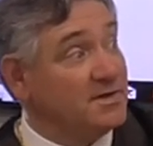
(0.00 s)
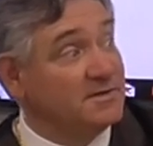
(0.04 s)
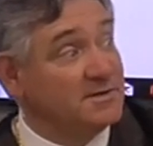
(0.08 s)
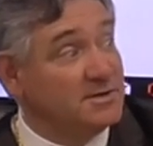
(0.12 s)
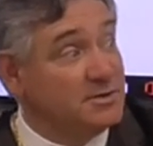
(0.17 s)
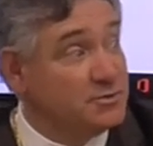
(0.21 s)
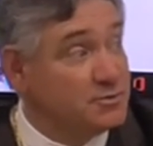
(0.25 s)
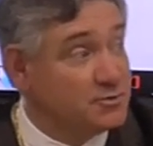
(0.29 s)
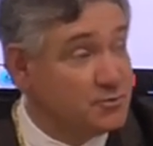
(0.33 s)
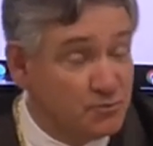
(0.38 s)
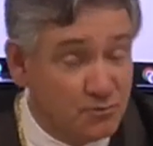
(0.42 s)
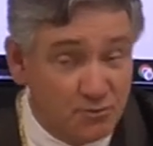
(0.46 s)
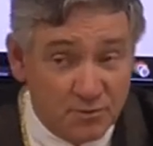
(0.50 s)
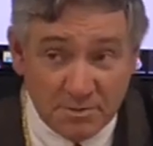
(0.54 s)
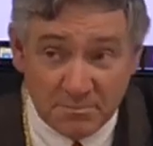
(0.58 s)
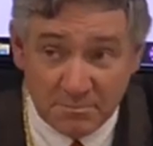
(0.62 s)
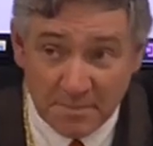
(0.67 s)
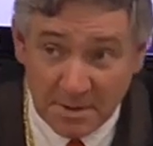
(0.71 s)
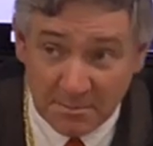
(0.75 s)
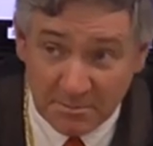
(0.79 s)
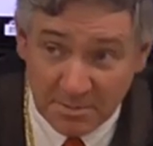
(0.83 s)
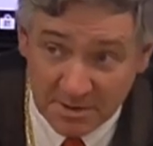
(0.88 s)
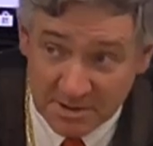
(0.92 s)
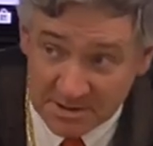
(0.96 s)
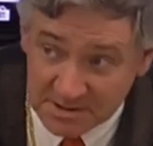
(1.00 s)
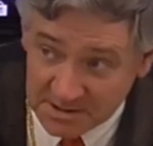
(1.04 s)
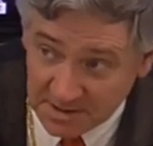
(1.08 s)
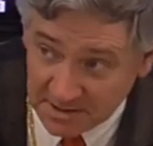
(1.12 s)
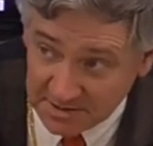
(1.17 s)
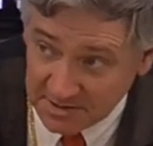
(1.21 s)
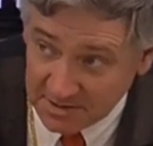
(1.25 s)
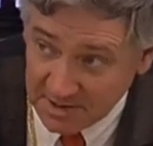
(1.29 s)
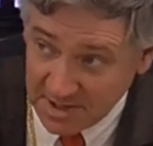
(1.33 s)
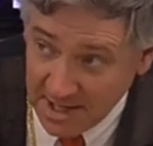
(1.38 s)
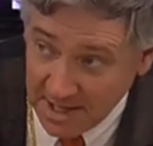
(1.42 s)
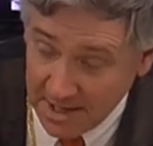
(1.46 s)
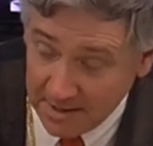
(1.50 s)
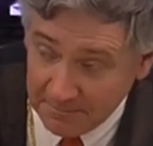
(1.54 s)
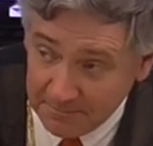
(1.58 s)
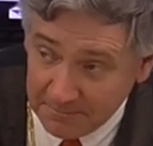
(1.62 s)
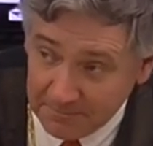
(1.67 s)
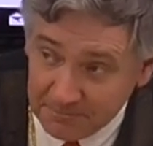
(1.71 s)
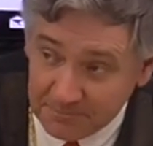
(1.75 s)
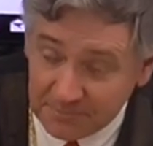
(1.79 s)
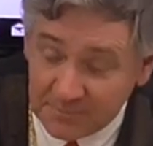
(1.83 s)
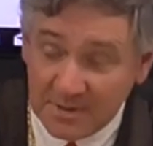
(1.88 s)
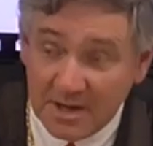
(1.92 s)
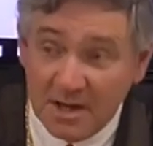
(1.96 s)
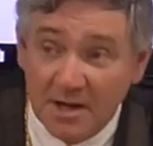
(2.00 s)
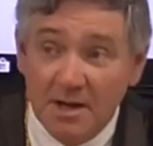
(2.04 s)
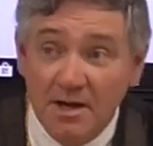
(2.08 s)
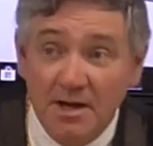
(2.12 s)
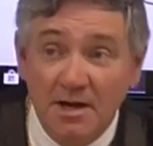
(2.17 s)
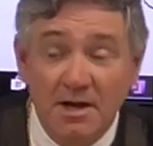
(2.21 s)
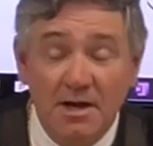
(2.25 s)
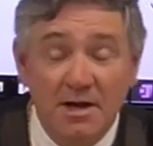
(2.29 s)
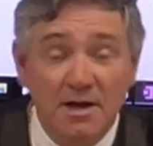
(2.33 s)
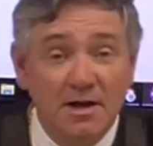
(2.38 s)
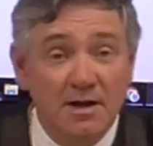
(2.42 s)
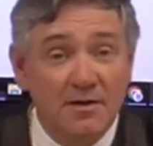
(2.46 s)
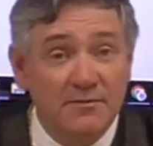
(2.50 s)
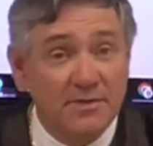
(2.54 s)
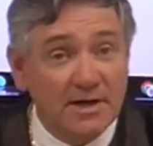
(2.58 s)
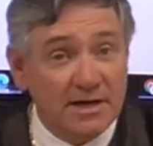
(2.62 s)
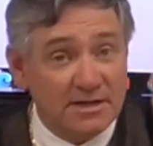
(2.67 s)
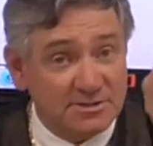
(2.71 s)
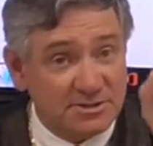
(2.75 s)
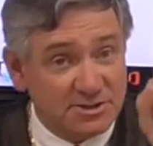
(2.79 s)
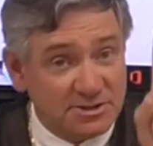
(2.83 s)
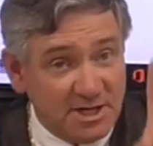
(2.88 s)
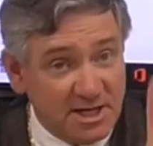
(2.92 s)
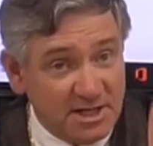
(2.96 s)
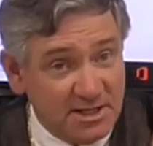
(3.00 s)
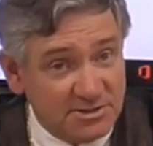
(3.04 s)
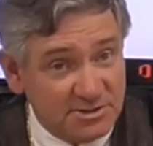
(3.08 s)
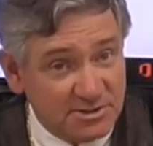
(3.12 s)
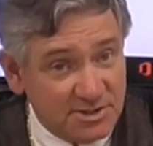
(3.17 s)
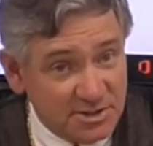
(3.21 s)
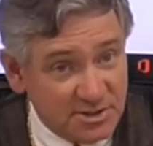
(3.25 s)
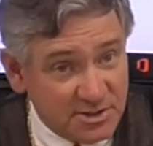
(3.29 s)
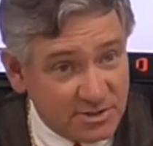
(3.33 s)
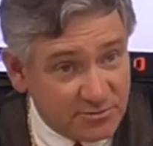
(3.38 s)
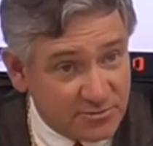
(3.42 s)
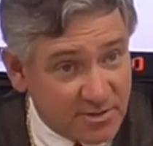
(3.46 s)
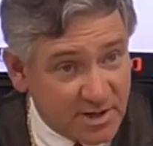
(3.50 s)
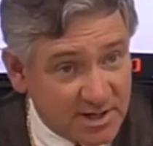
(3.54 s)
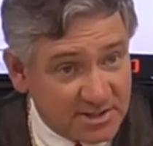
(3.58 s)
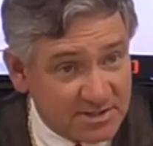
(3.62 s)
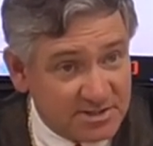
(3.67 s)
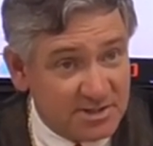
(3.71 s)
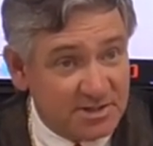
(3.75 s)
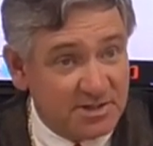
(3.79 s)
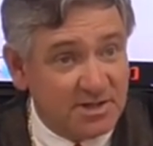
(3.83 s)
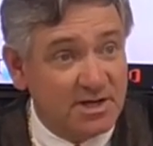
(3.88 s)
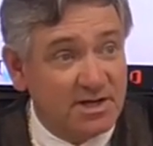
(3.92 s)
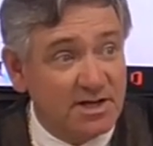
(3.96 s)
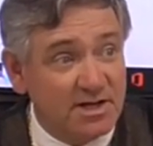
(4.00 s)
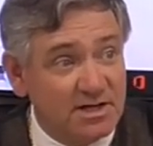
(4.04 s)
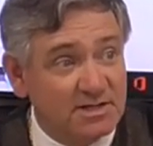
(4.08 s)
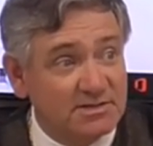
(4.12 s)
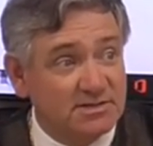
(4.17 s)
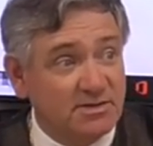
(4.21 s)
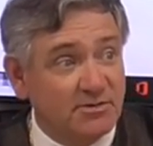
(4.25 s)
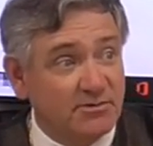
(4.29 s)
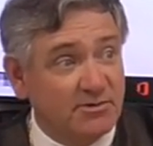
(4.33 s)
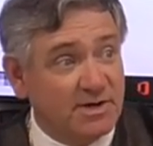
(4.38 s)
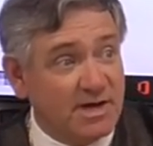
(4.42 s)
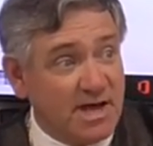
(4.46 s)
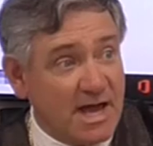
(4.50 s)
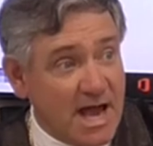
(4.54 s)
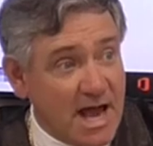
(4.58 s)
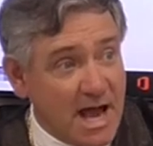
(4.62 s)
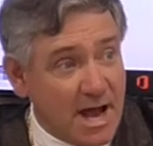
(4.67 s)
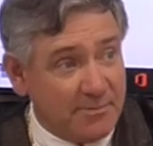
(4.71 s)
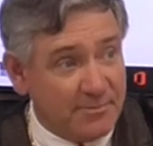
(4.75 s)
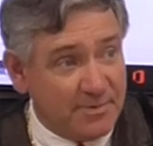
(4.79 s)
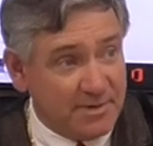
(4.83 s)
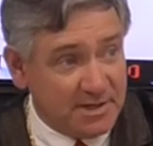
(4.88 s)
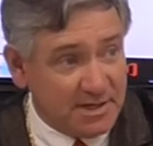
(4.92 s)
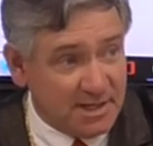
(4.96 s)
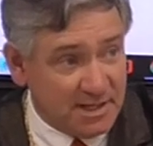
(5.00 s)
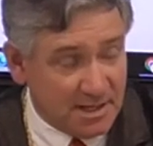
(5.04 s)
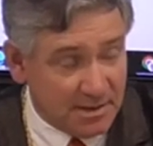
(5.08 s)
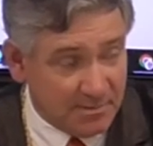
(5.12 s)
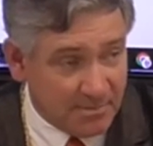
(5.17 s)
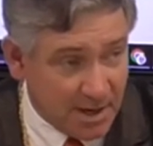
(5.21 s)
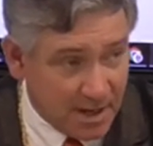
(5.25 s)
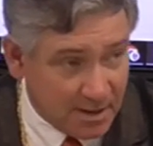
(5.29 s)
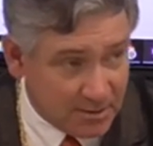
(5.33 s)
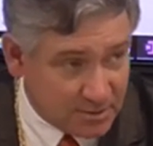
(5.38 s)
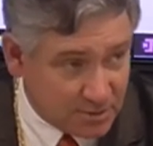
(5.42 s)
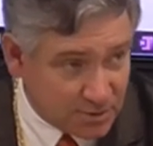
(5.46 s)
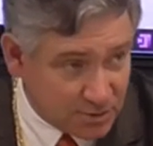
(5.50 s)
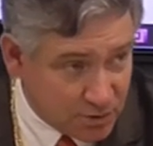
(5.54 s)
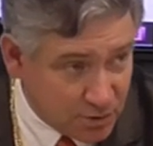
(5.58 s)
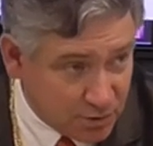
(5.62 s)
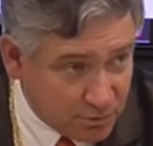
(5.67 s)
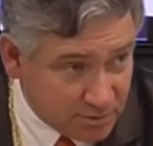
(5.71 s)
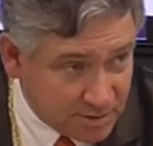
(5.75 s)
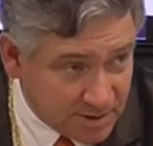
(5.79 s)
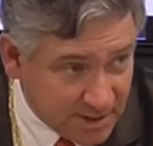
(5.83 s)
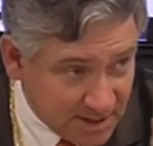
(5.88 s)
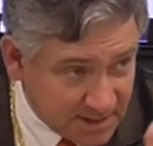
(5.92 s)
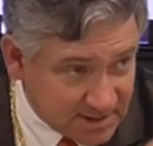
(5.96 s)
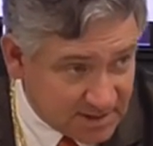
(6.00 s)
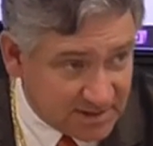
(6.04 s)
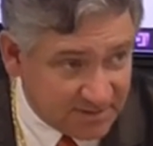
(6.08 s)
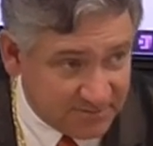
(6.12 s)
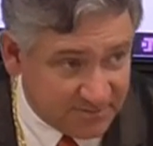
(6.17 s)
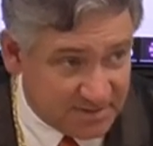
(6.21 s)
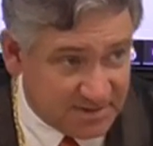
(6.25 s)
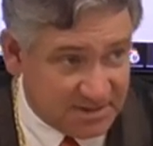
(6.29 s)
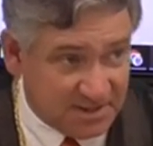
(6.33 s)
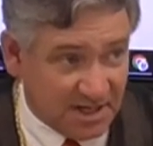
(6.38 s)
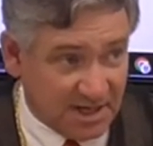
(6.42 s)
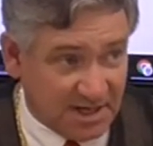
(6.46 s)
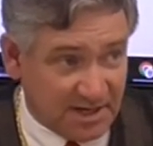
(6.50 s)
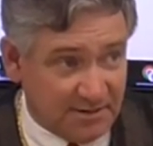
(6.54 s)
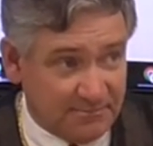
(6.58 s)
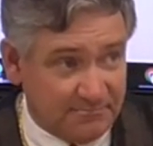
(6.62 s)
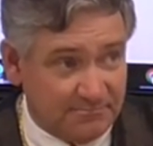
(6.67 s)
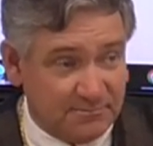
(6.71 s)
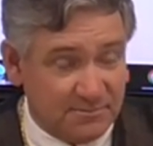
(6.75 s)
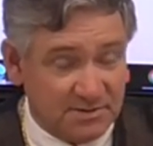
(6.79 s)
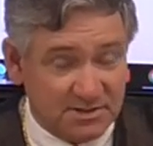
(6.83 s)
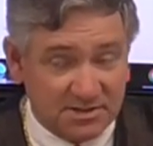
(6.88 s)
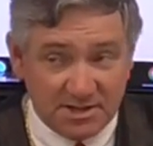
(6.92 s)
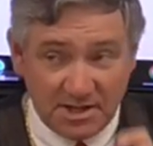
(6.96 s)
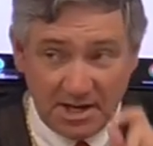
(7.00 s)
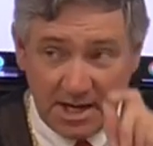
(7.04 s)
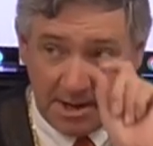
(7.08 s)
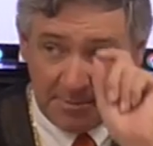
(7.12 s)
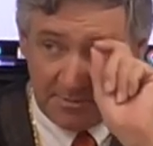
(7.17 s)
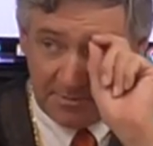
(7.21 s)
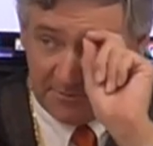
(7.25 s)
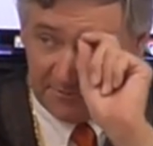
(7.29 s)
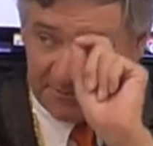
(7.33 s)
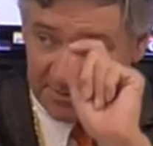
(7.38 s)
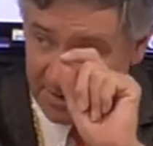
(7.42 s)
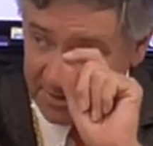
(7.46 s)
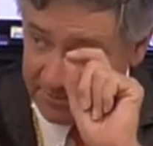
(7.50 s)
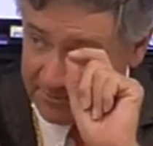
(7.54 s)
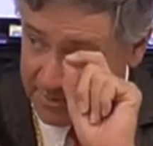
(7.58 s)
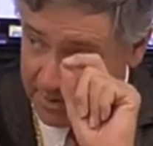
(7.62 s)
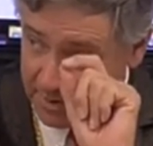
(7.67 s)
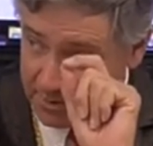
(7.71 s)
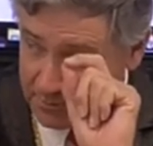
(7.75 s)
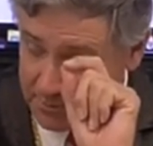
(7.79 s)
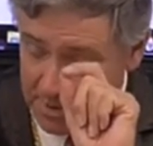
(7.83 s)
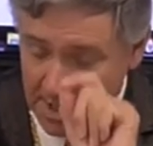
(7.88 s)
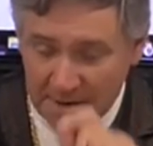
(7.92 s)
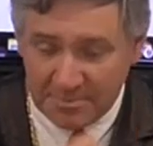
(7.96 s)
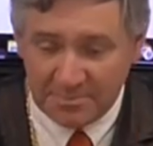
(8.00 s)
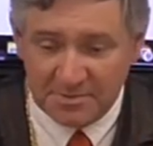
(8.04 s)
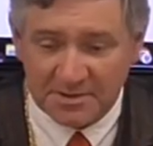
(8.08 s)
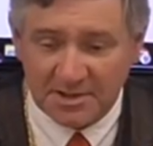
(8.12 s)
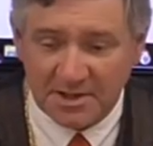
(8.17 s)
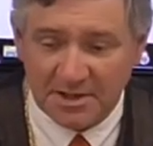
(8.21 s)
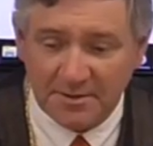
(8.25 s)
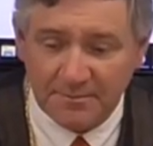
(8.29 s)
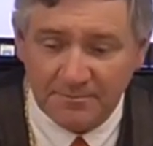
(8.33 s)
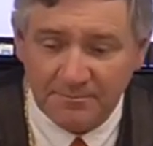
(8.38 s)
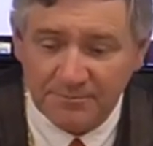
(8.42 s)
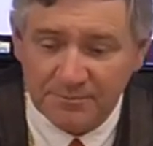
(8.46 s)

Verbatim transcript: And then you can remember this on the lap. That change in direction is going to happen in about two tenths of a second. It's going to happen very, very rapidly.